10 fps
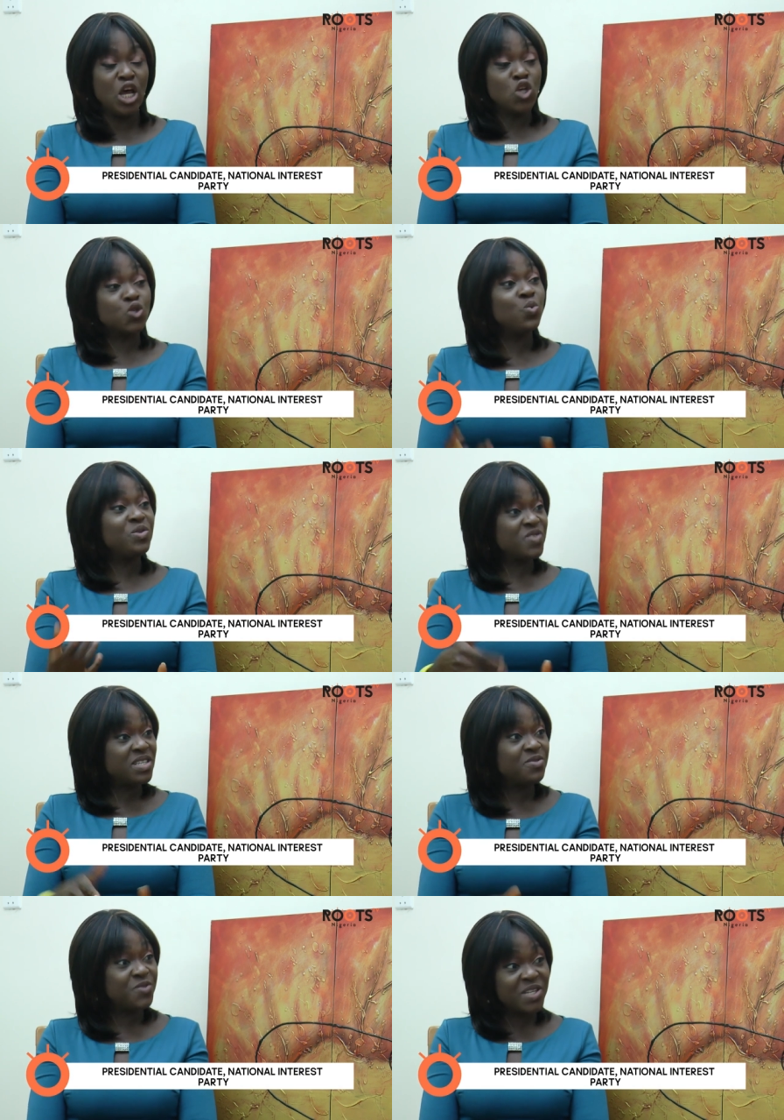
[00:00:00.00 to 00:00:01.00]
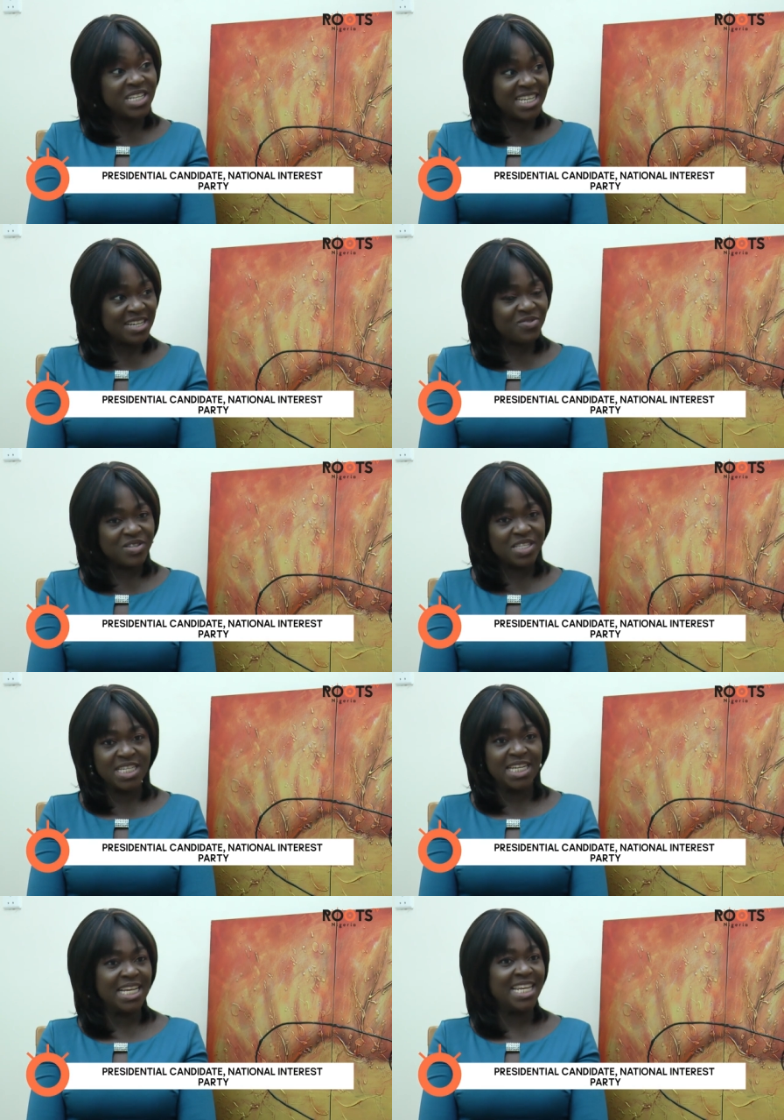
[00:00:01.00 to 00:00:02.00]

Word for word: So we've self-funded everything,